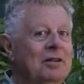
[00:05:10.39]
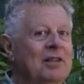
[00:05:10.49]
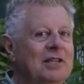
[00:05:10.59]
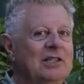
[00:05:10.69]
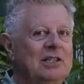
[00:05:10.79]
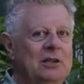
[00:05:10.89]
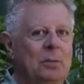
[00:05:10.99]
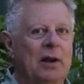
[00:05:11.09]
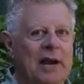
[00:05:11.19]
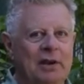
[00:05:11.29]
this is the
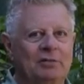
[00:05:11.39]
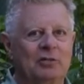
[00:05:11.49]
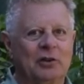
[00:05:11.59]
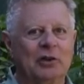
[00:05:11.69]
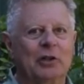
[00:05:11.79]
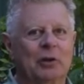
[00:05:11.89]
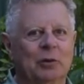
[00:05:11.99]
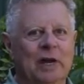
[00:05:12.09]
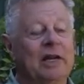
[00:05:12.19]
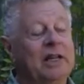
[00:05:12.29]
plant for you.
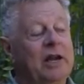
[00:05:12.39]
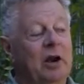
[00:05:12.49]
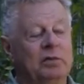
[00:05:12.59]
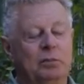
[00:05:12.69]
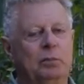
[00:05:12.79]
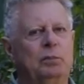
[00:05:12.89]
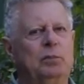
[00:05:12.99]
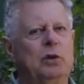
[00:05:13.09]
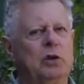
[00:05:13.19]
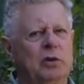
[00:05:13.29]
And they are
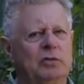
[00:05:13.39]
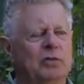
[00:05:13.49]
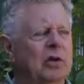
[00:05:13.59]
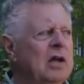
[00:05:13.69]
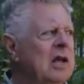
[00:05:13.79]
beautiful.